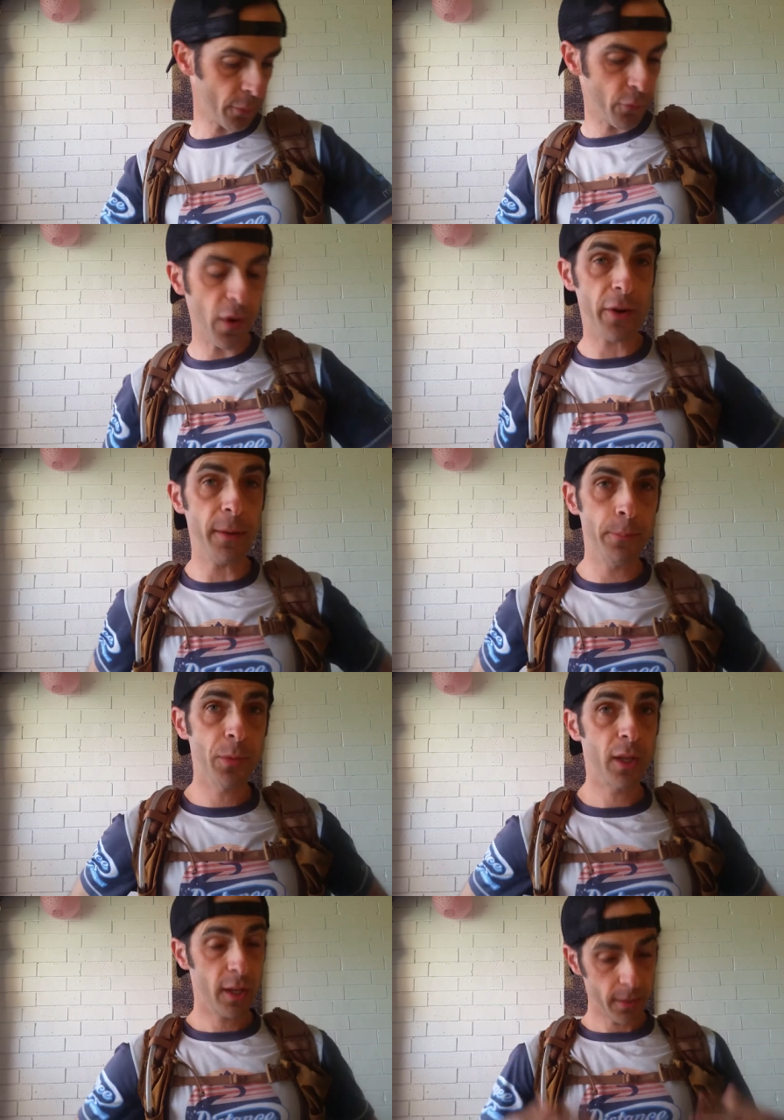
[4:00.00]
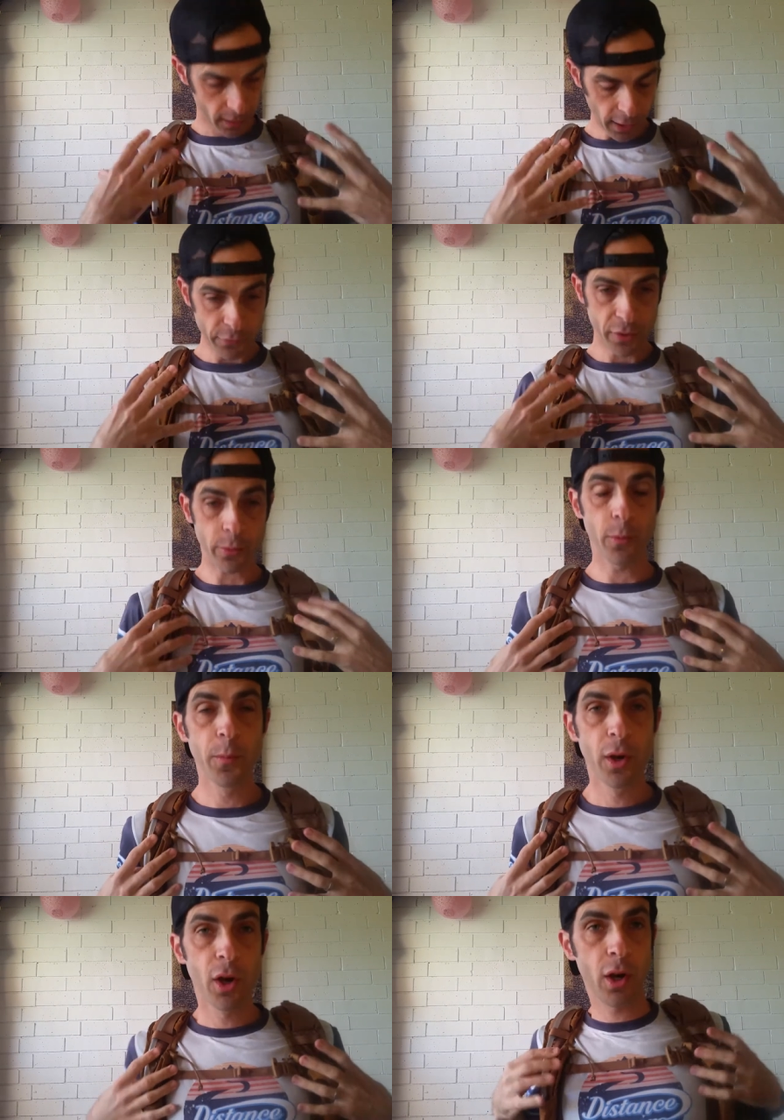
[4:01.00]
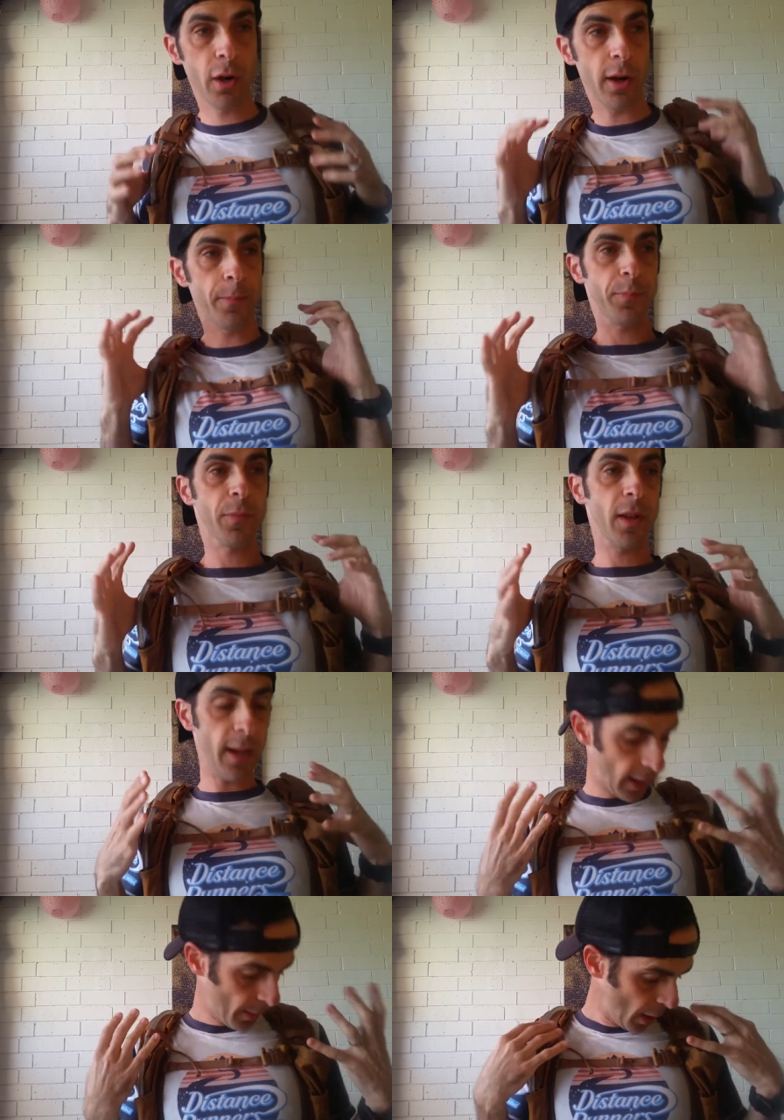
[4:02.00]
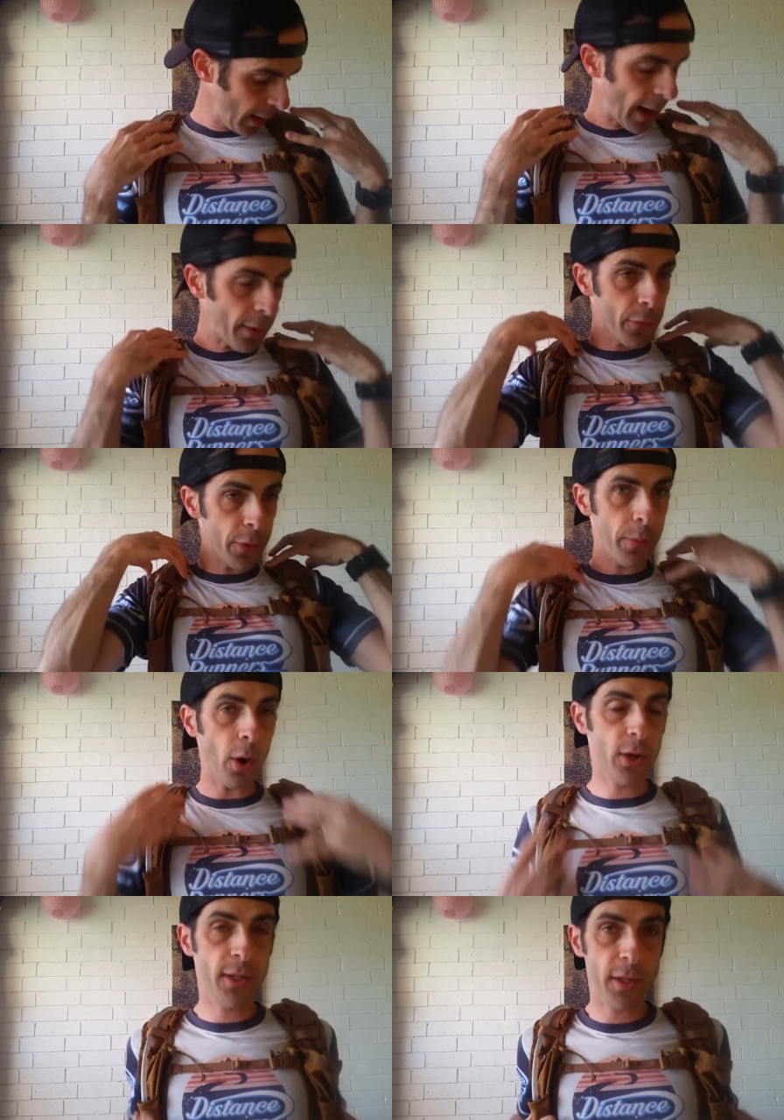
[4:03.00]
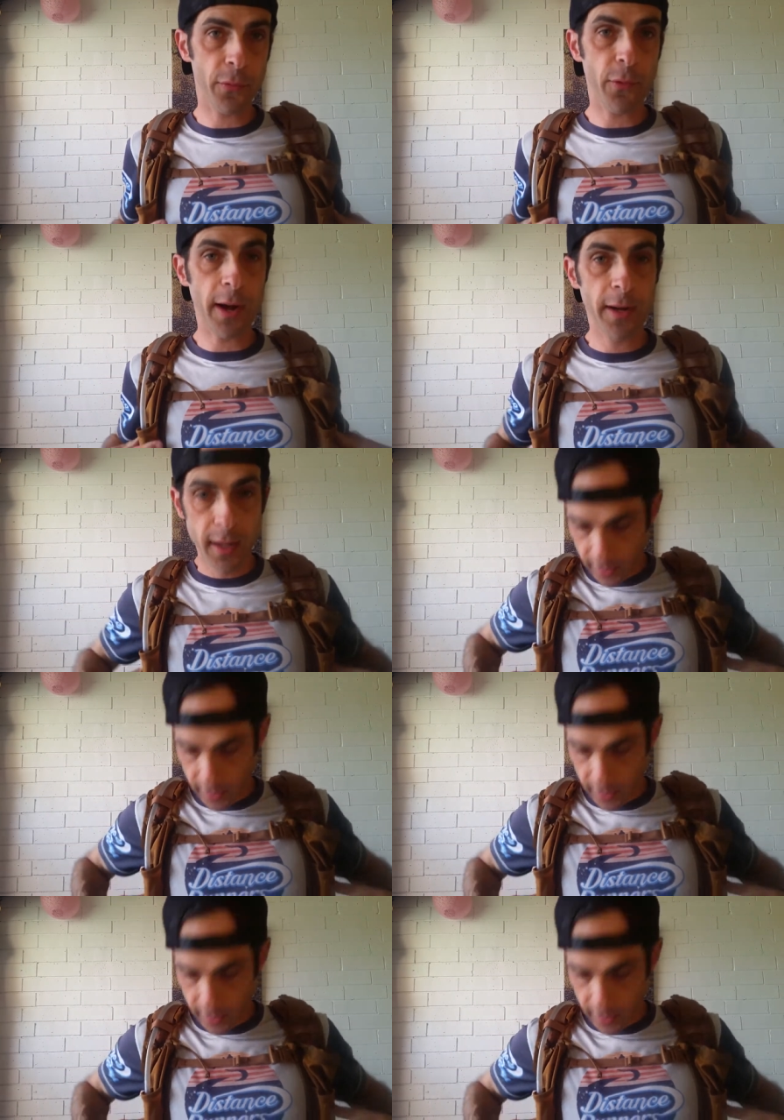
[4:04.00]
very comfortable. All right, love the pockets at the front.